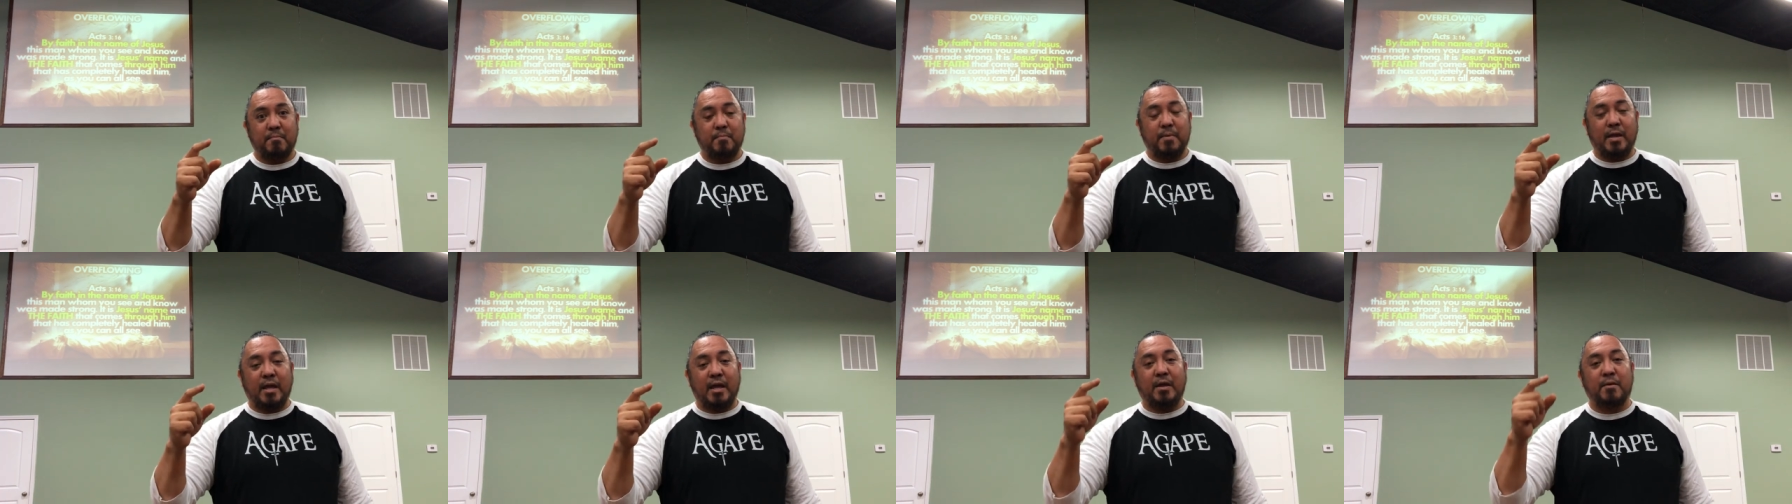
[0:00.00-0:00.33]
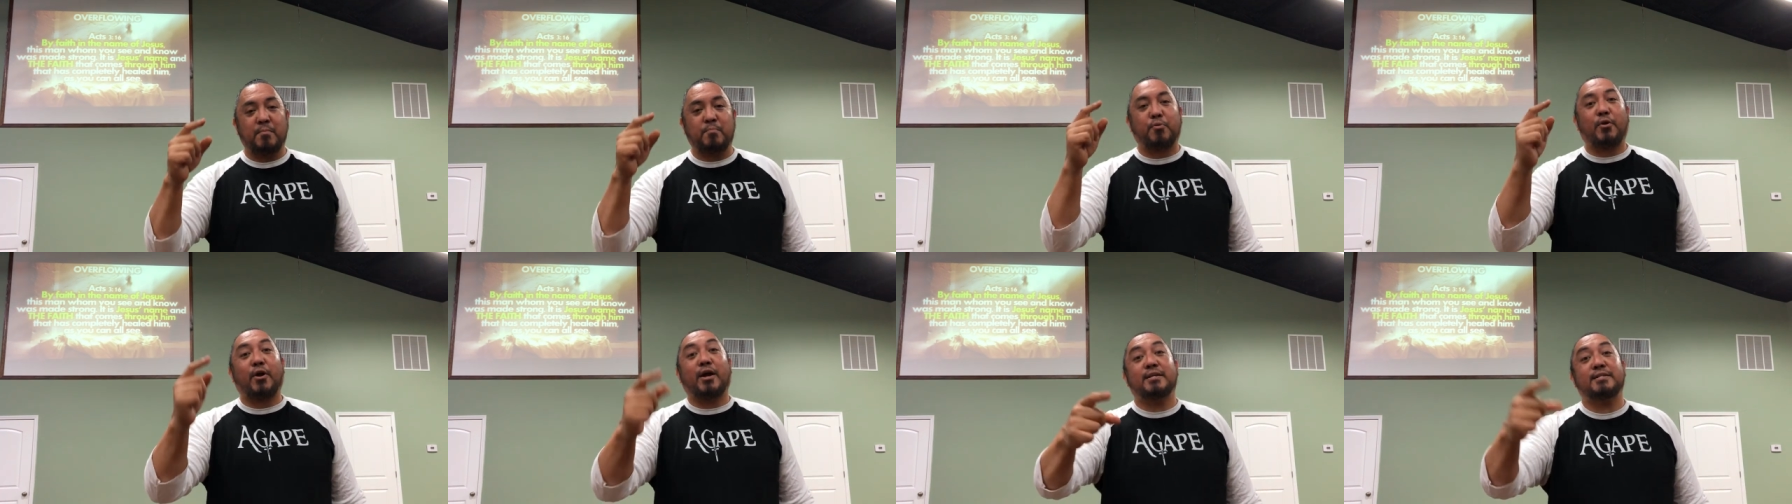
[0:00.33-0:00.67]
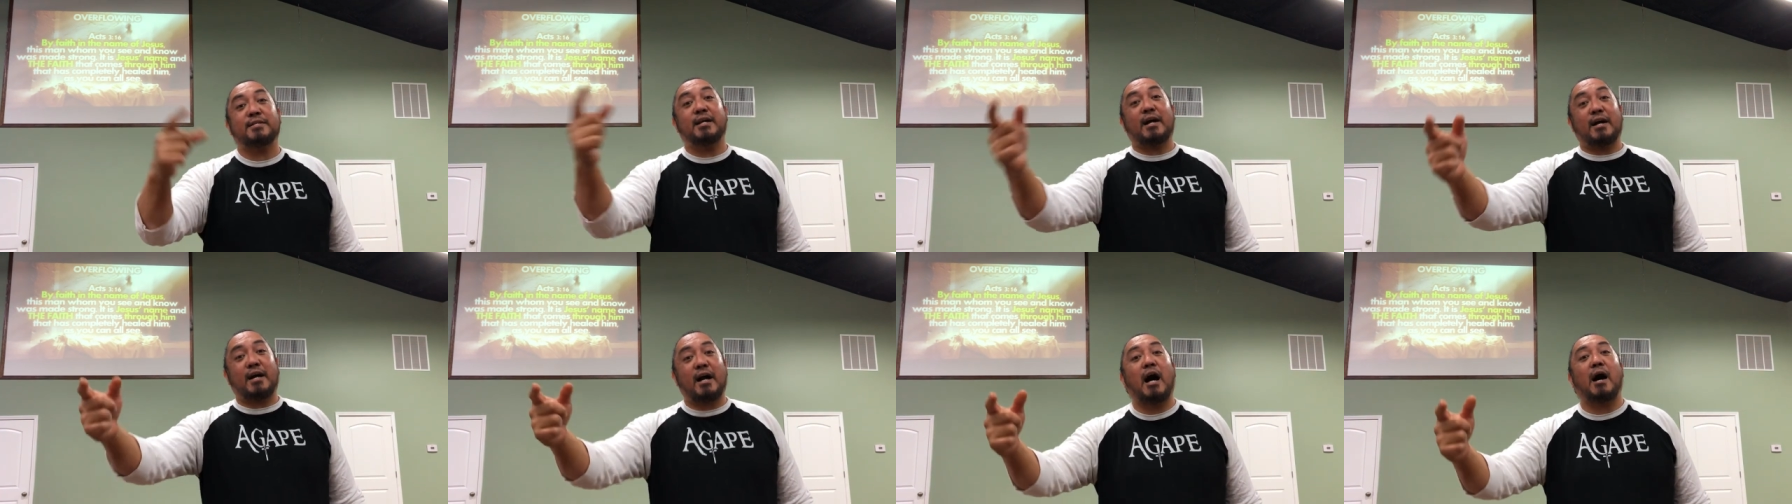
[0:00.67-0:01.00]
in
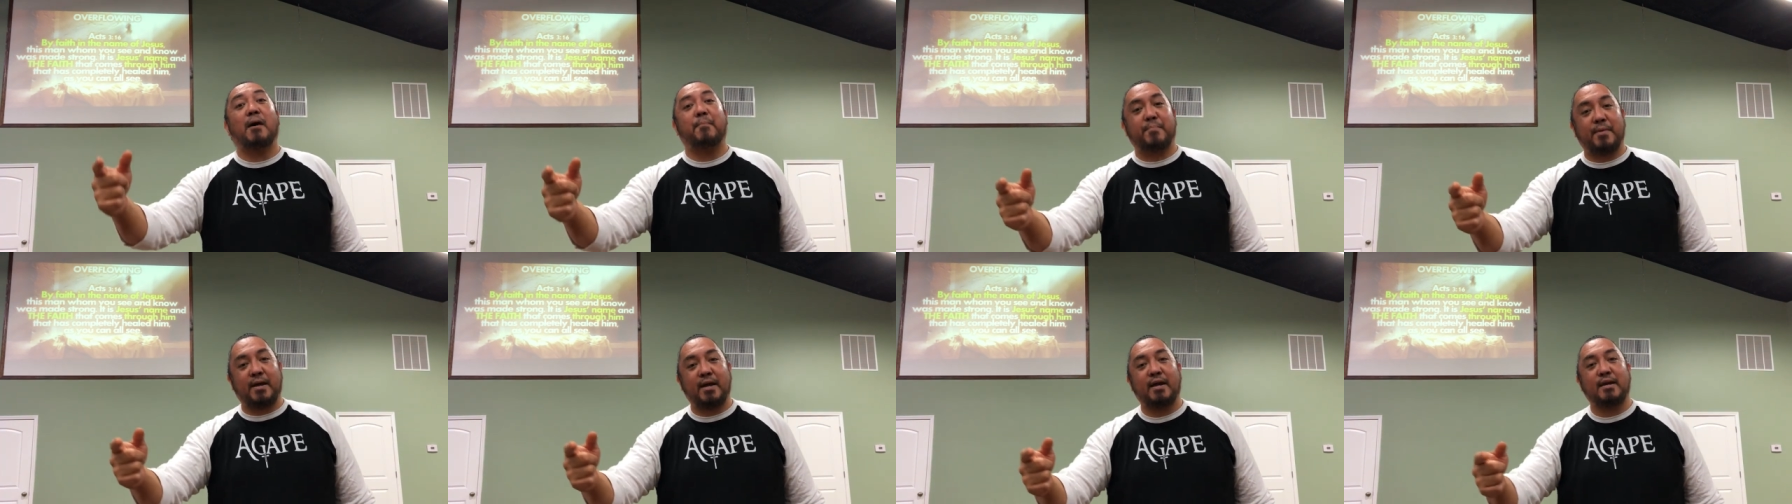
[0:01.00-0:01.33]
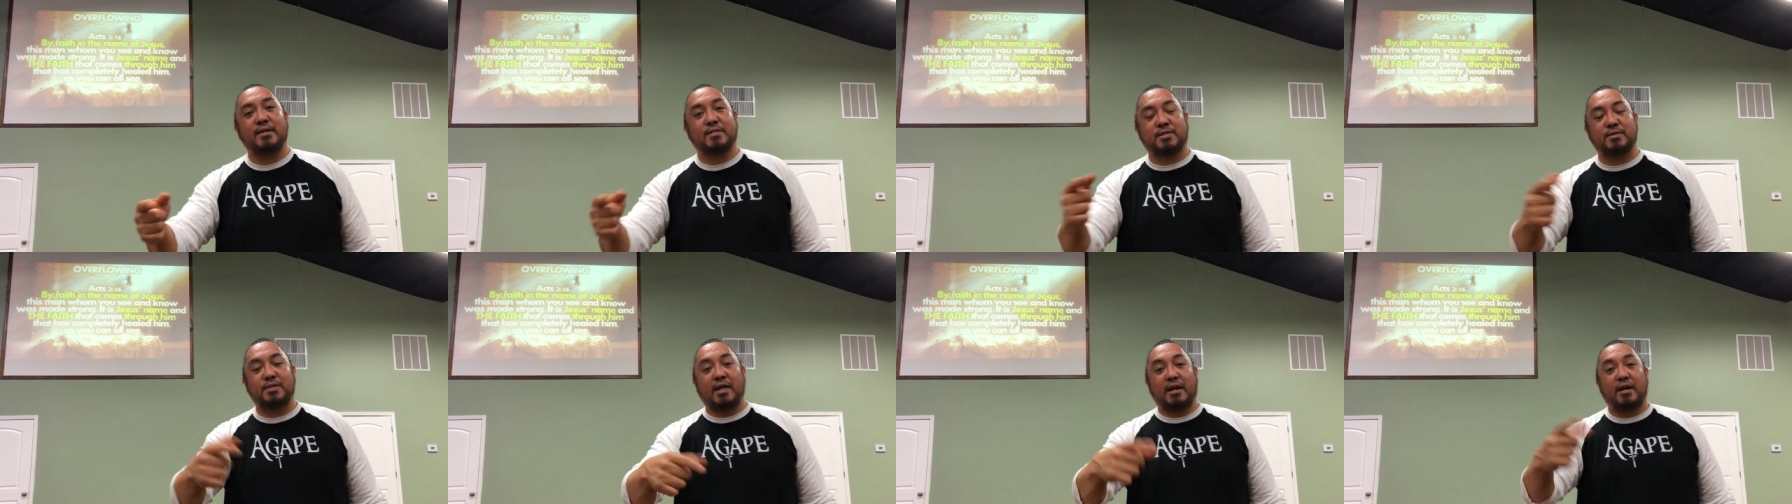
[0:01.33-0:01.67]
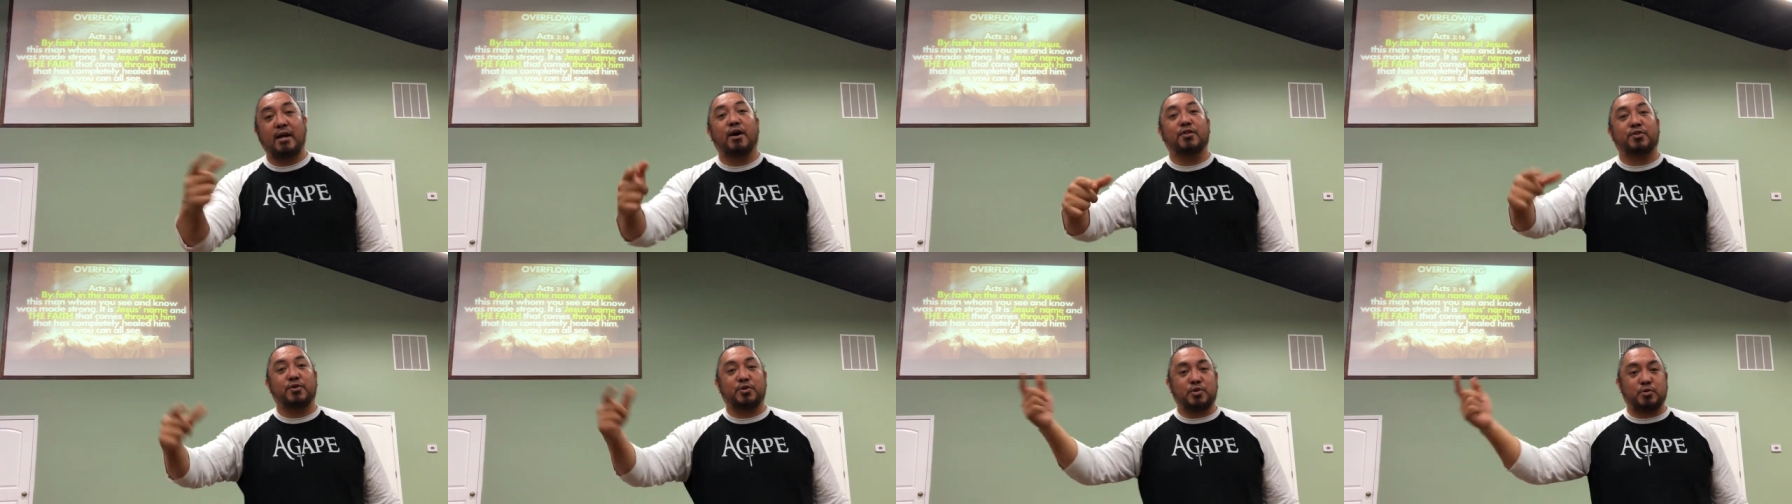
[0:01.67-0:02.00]
praising agape so that
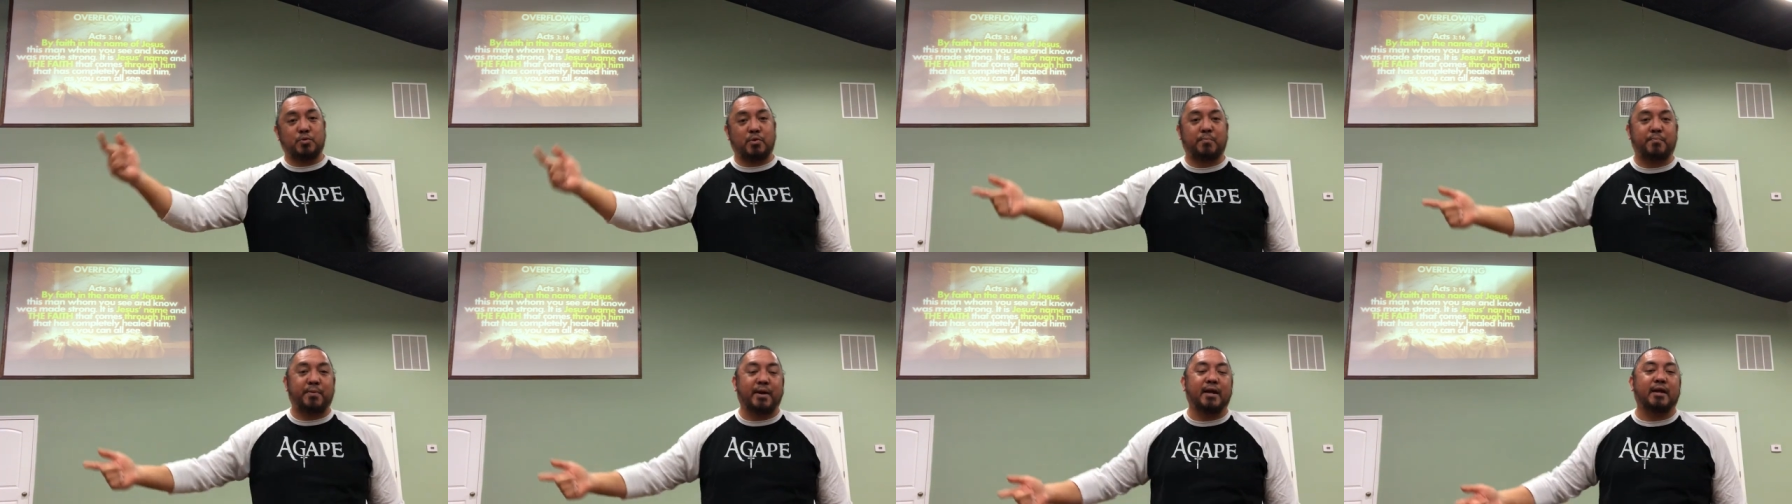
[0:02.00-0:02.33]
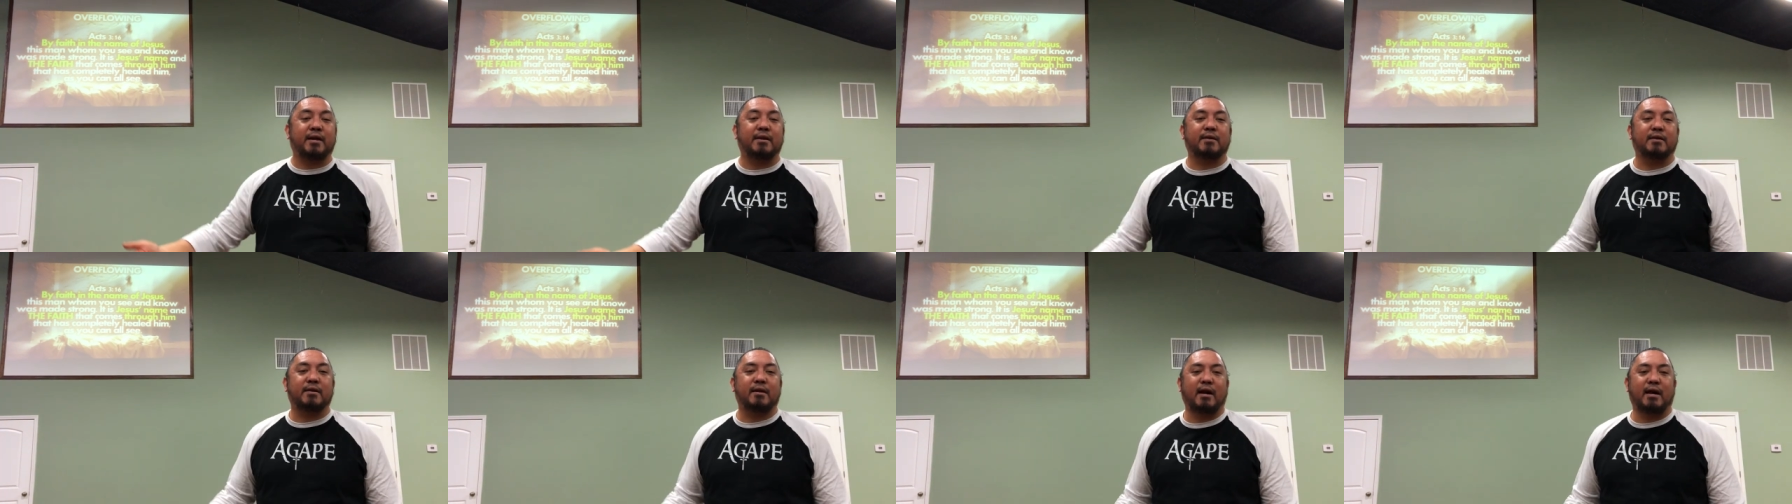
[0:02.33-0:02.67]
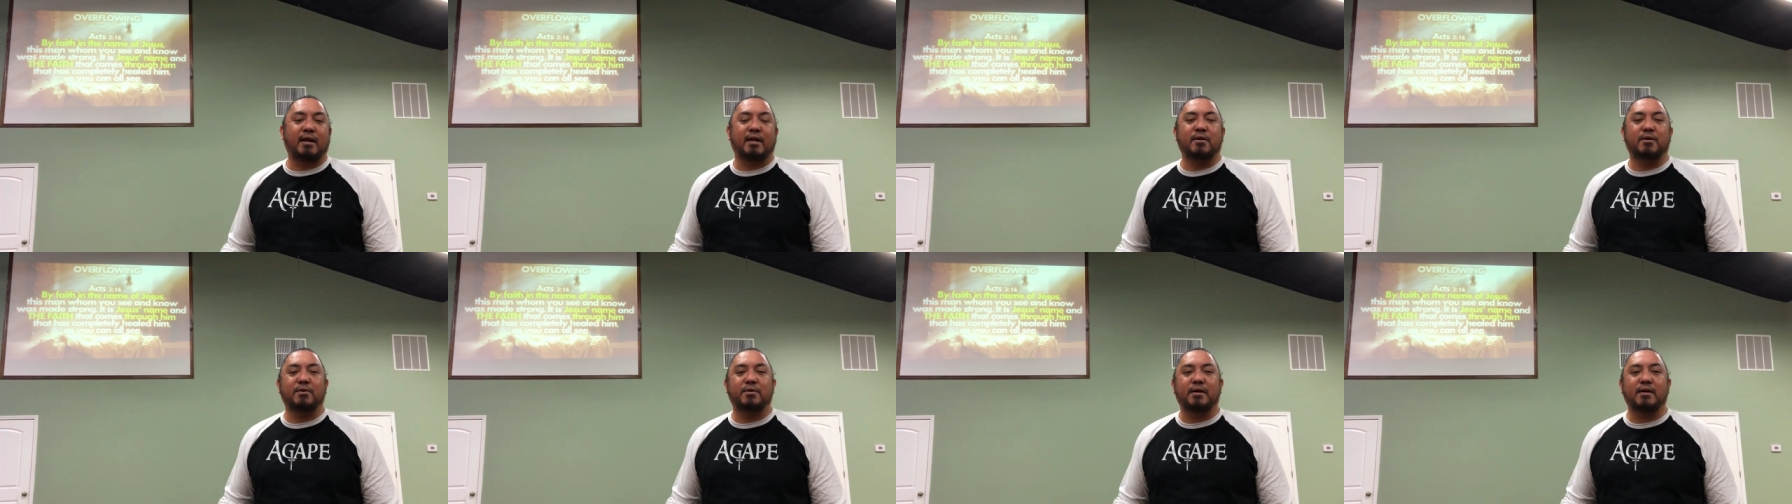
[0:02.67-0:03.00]
others repent.
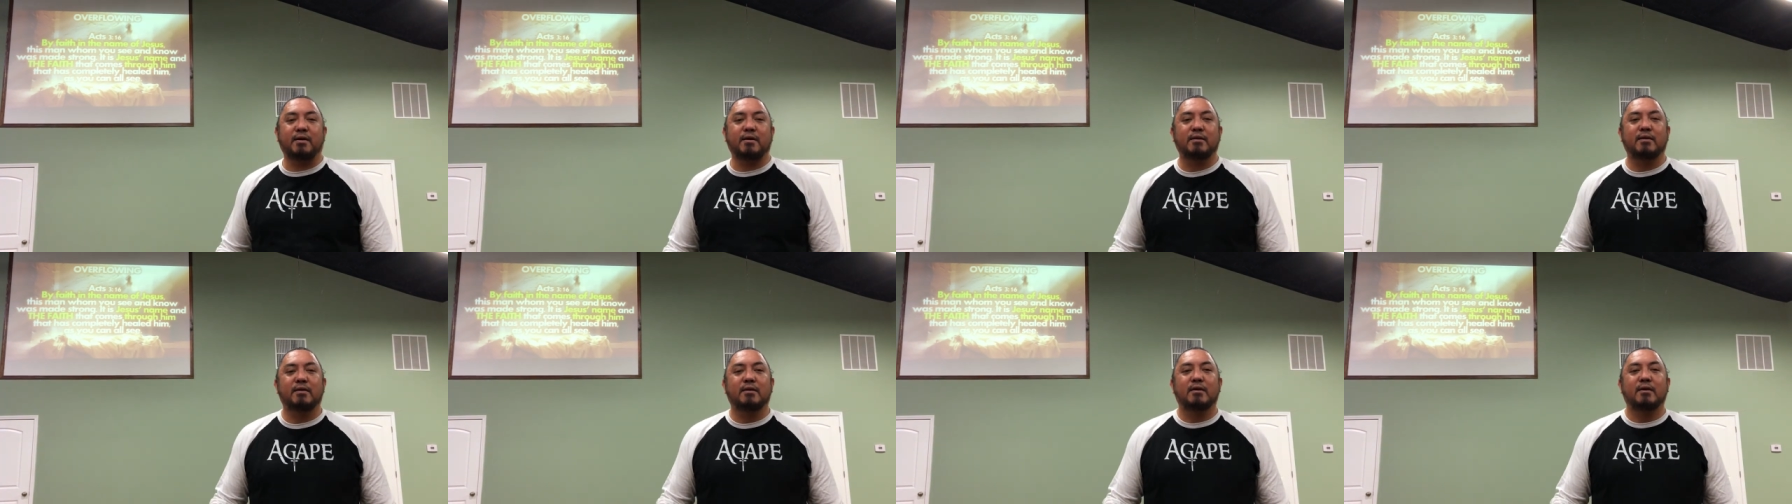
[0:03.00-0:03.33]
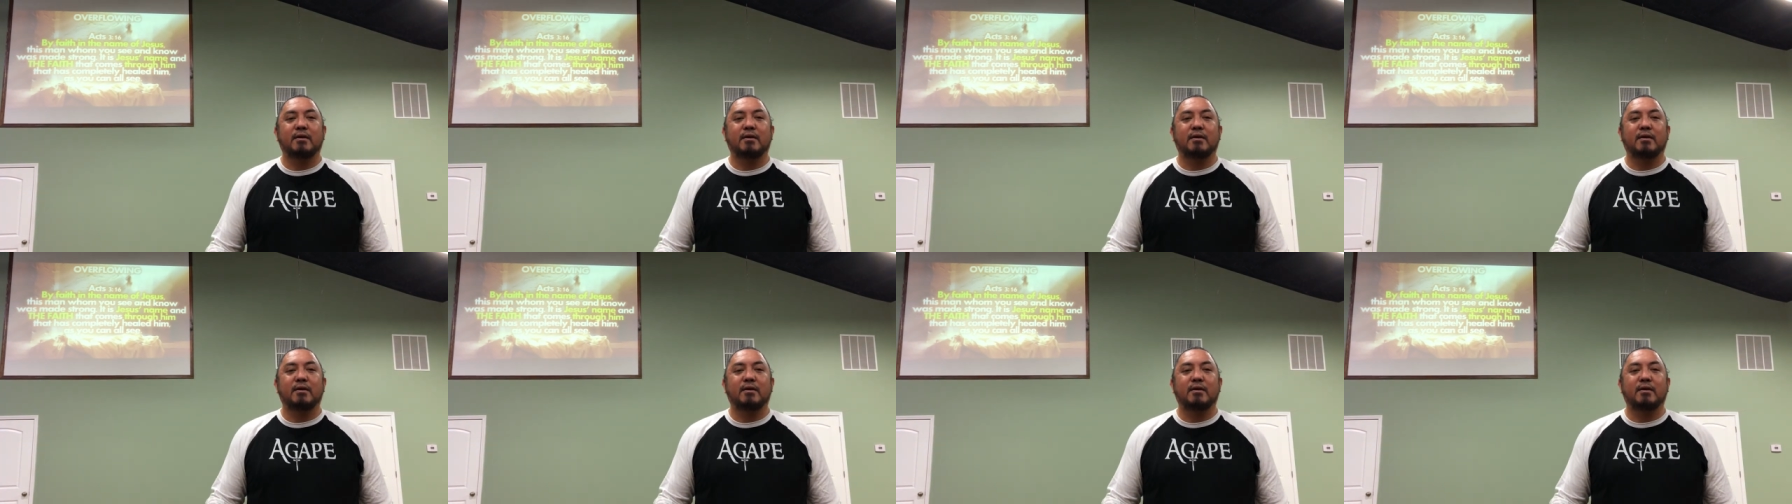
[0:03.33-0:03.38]
Hallelujah.